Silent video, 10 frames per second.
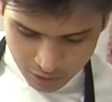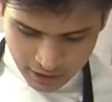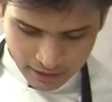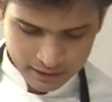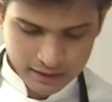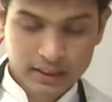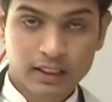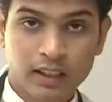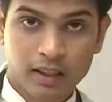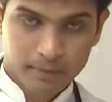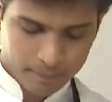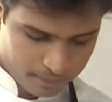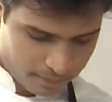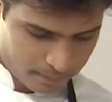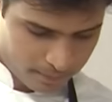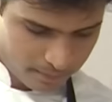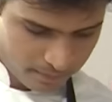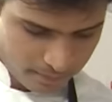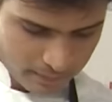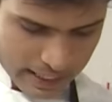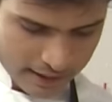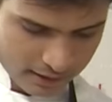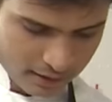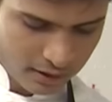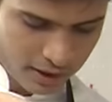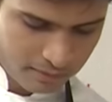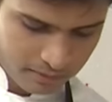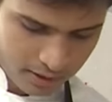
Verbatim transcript: would add this black cream